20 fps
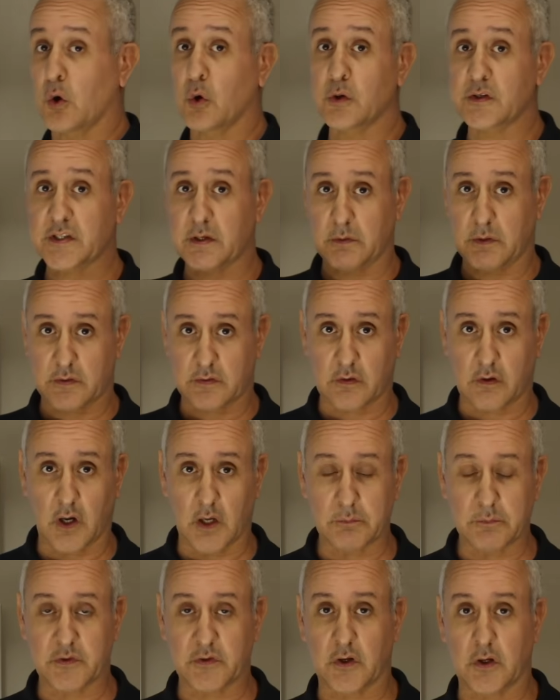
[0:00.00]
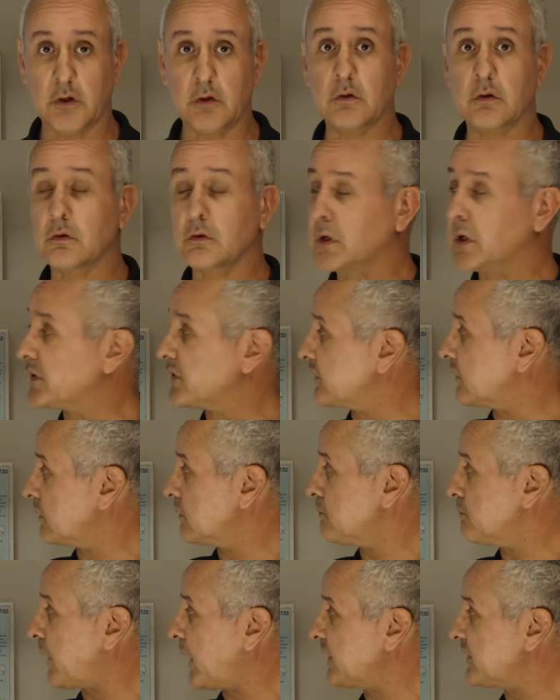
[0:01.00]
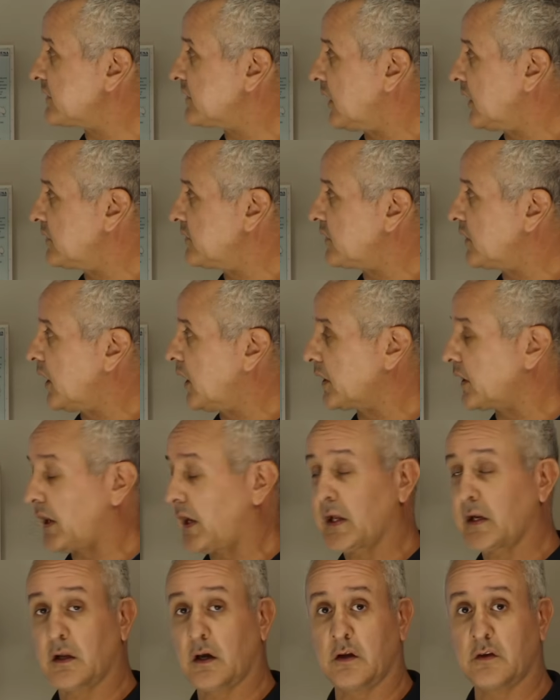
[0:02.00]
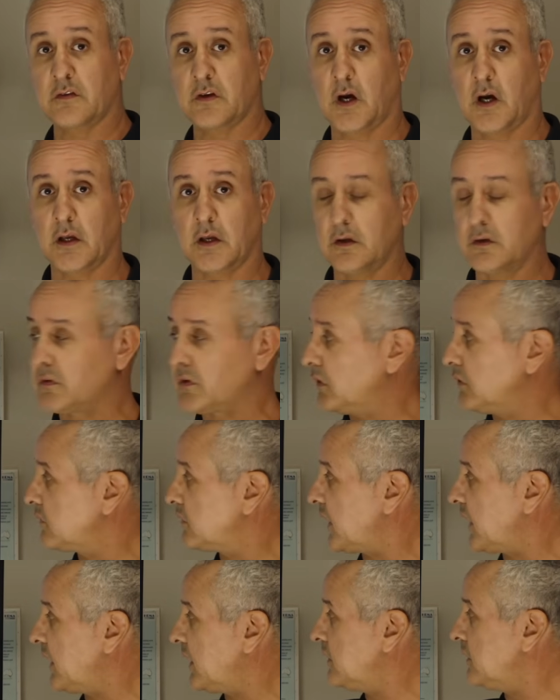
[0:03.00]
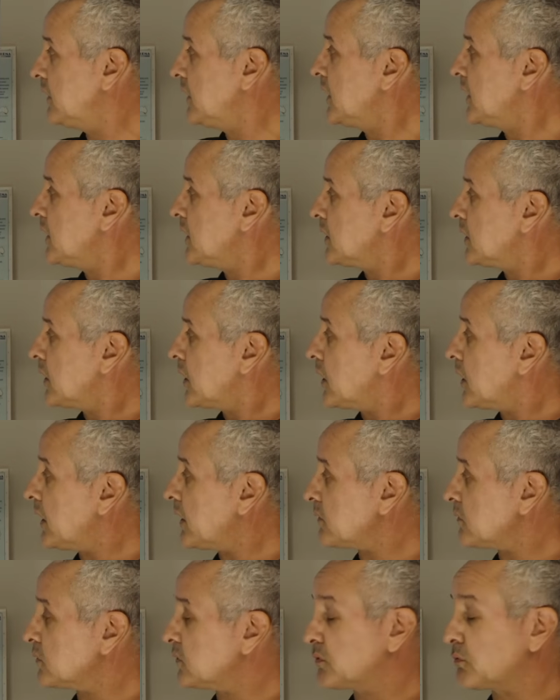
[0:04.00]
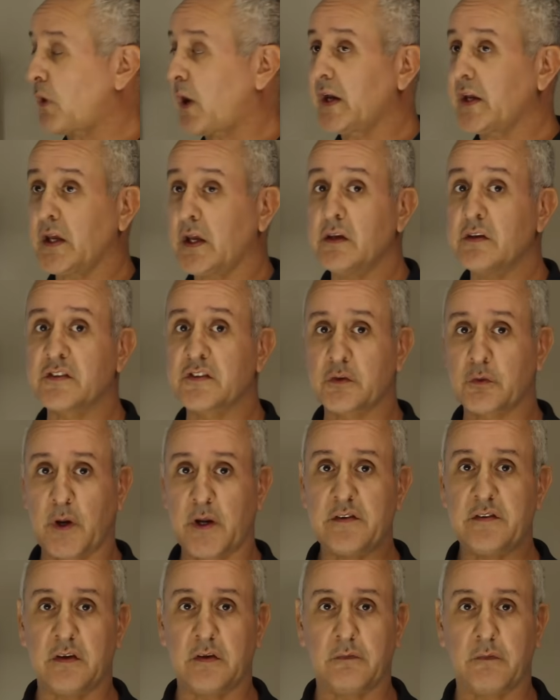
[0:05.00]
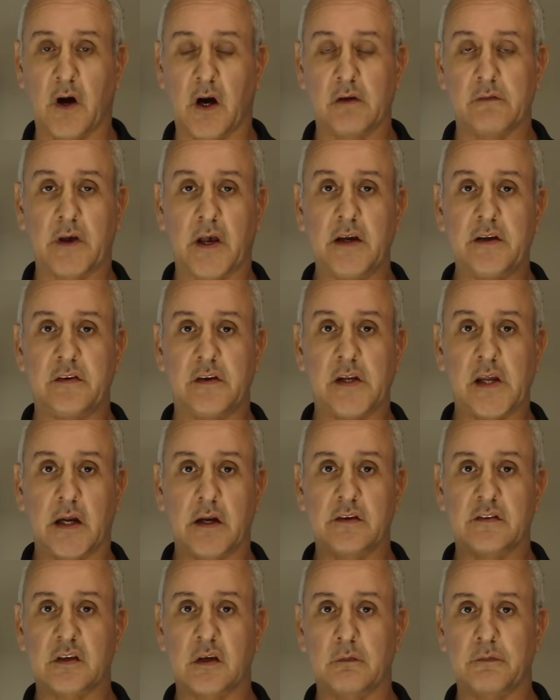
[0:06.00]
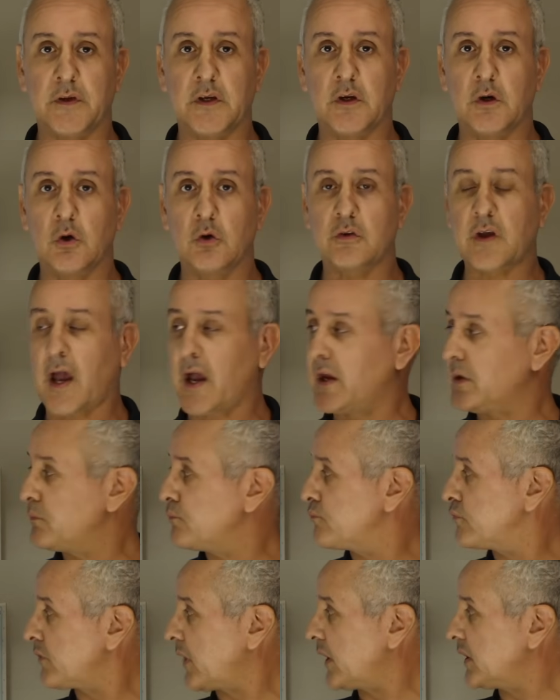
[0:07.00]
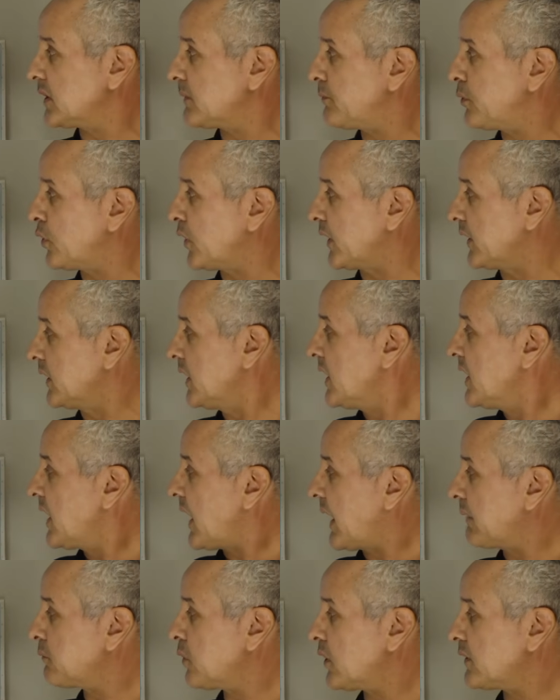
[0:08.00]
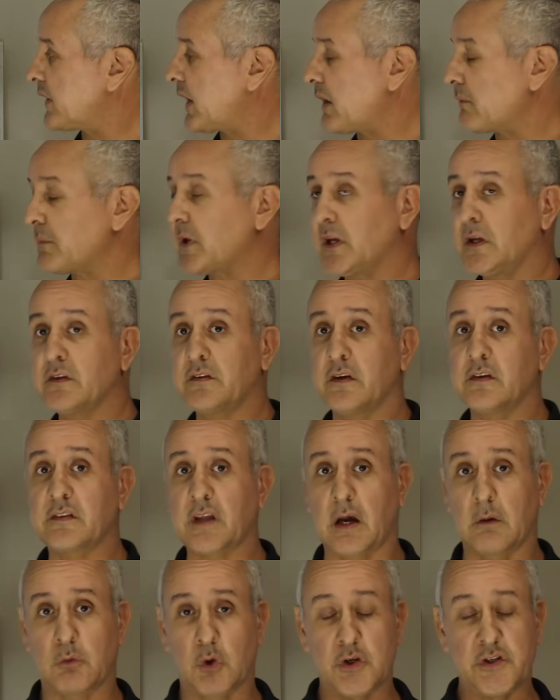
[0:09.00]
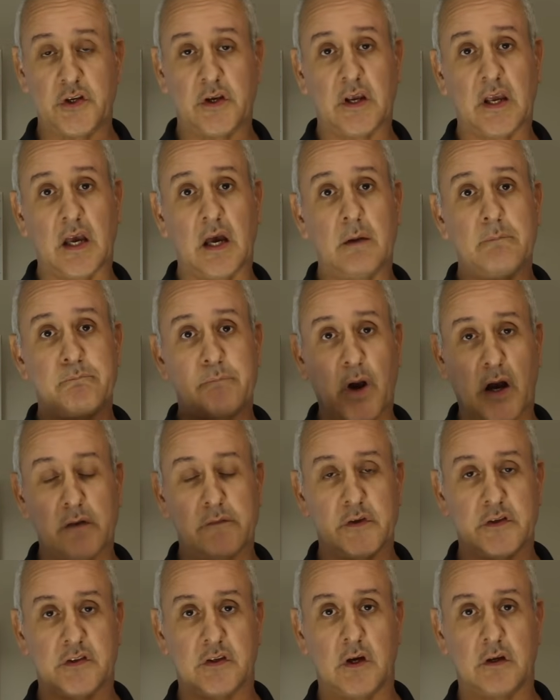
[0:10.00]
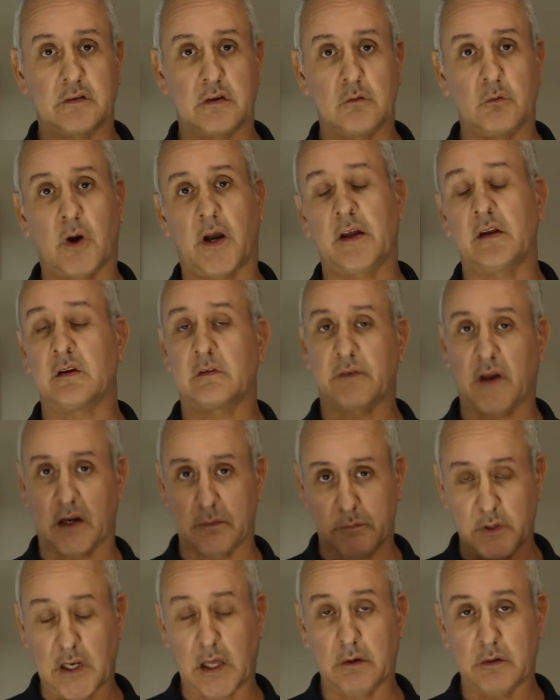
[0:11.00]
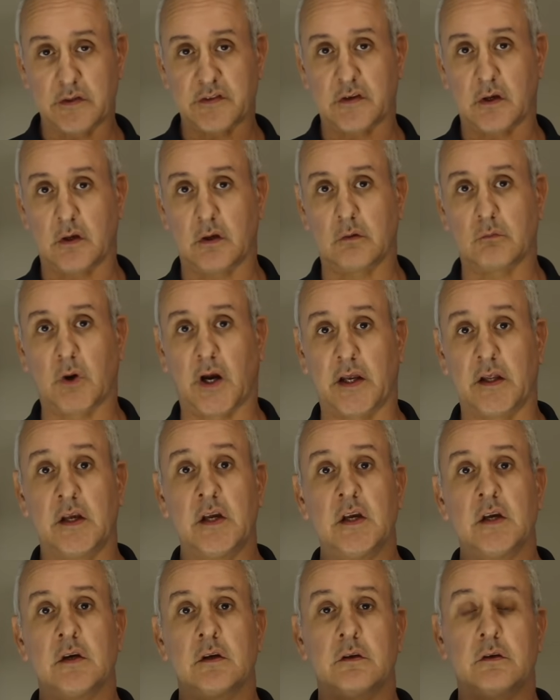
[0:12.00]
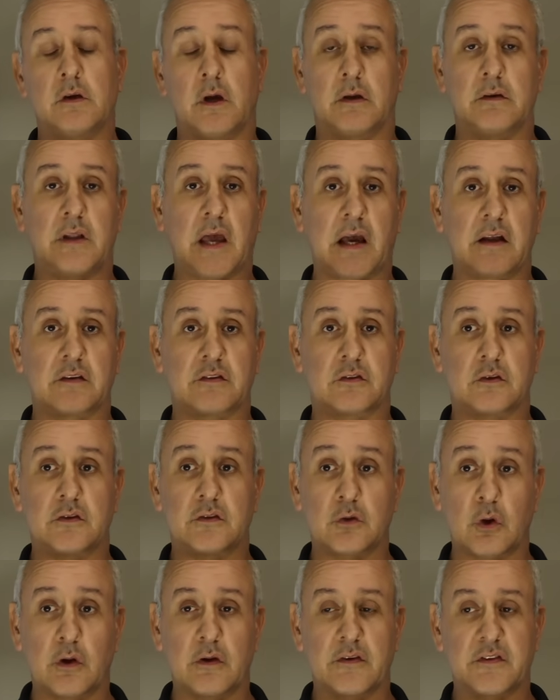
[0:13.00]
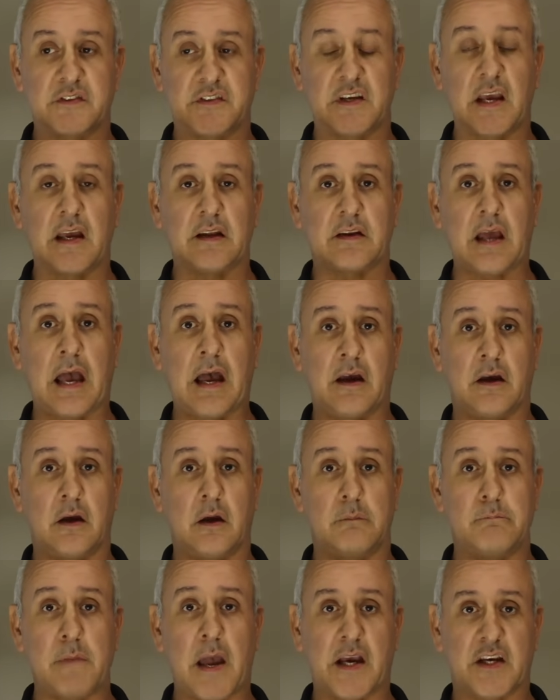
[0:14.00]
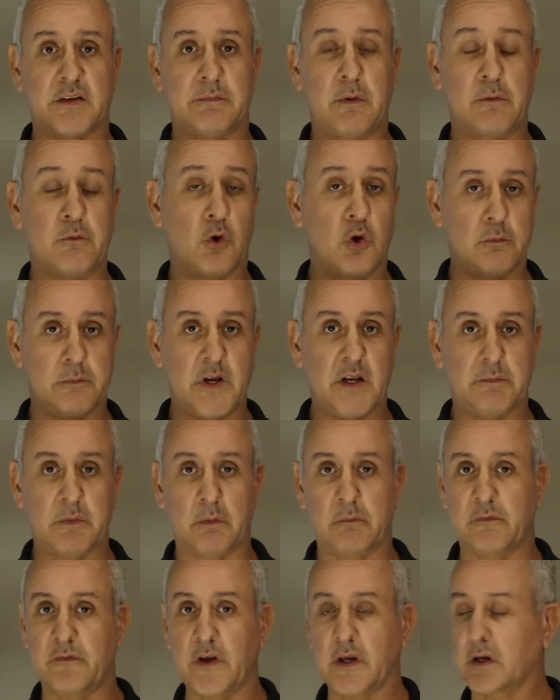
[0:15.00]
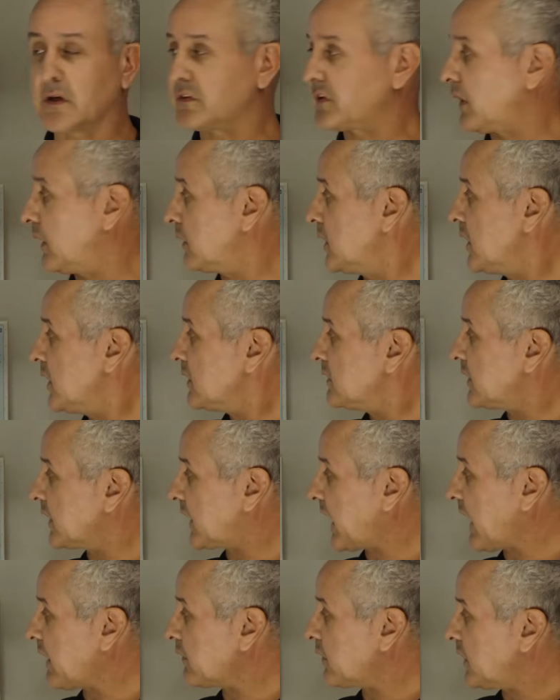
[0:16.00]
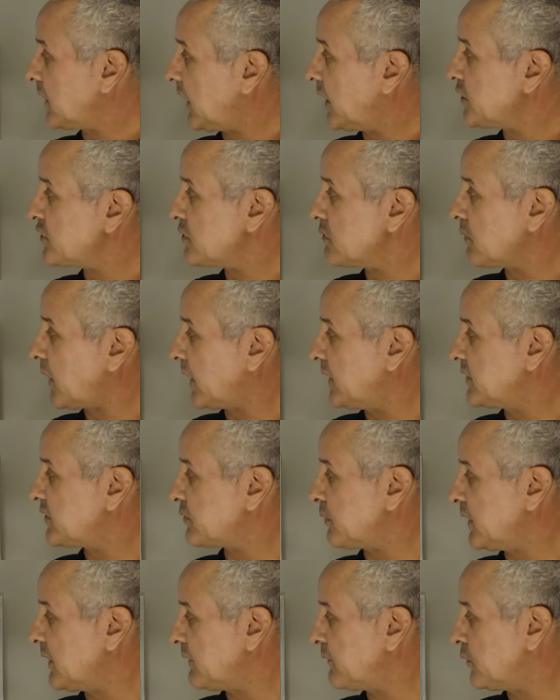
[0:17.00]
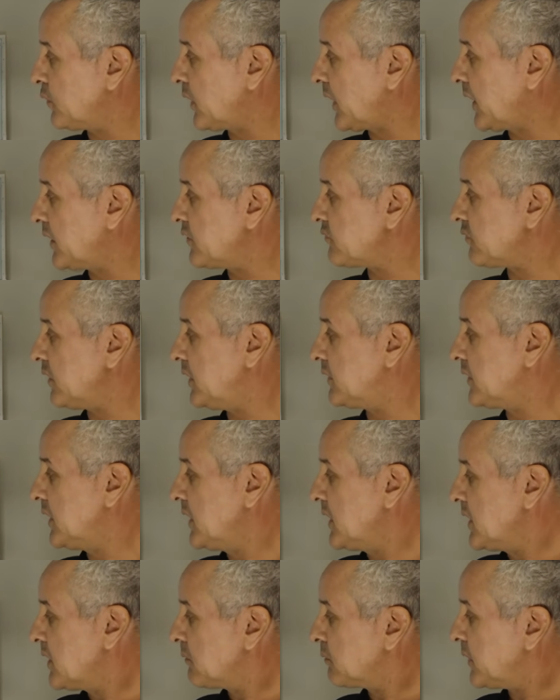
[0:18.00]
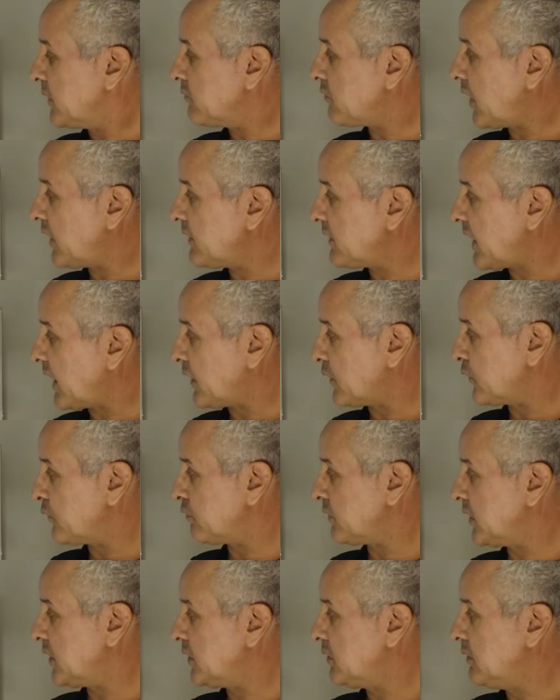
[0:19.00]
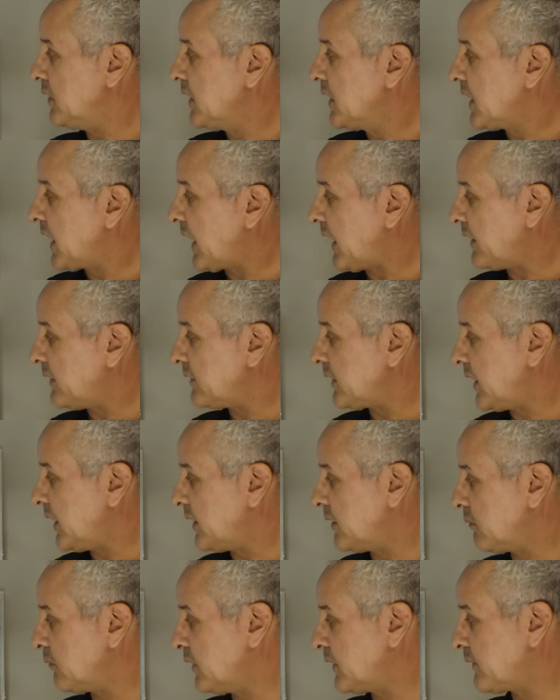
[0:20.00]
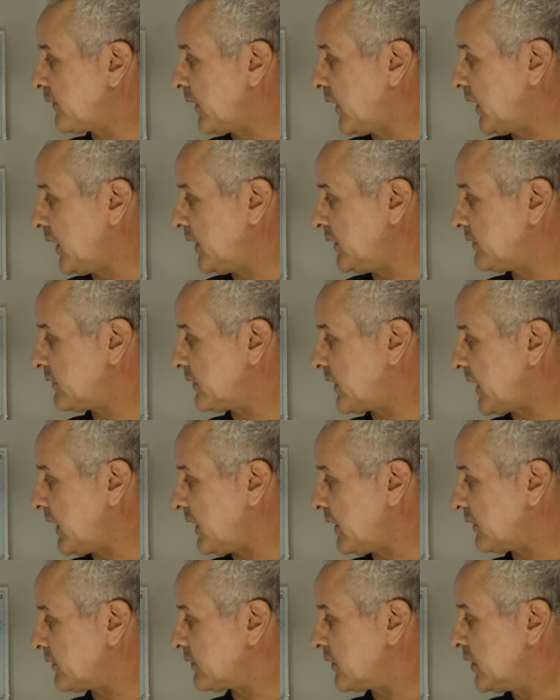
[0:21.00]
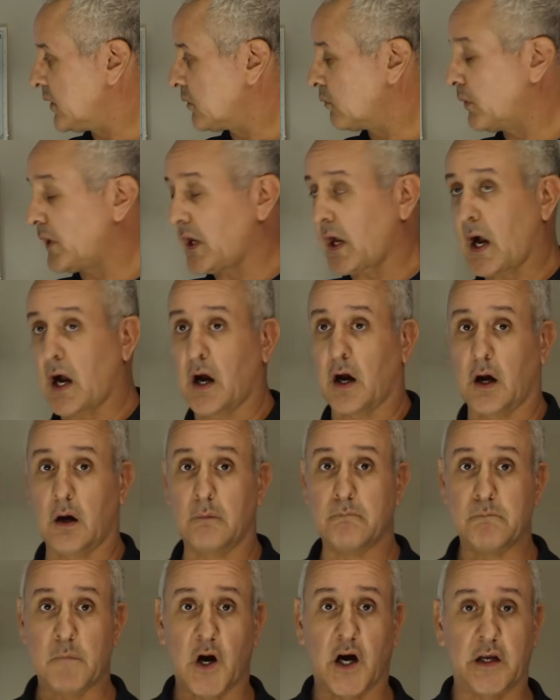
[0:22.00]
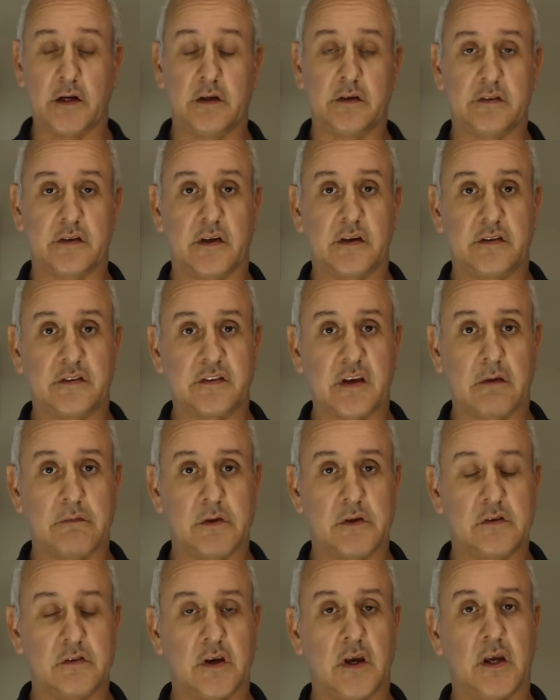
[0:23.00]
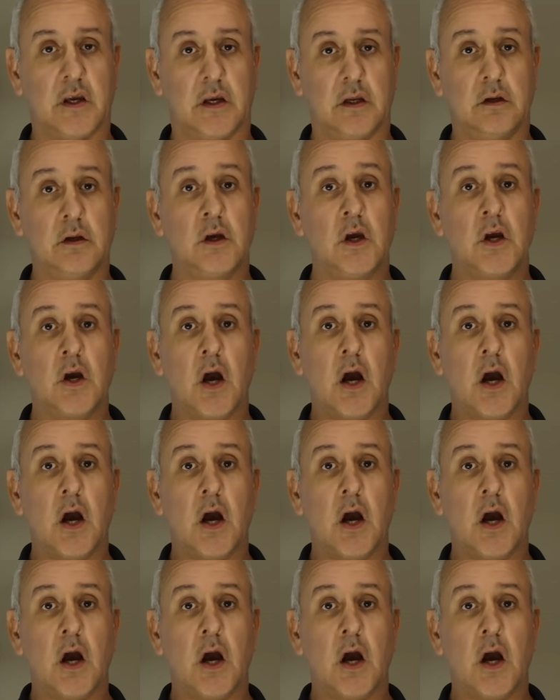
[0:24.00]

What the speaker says: Also a Type 2, its baseline target, headline target 210. Its weight is 2580. Now there's something called a break point, and what that means is that once you get above a certain weight, and in fact below a certain weight, that's sort of set at a maximum or minimum figure. So the calculation weight is 2400. We run that through and then we find that we are minus 17.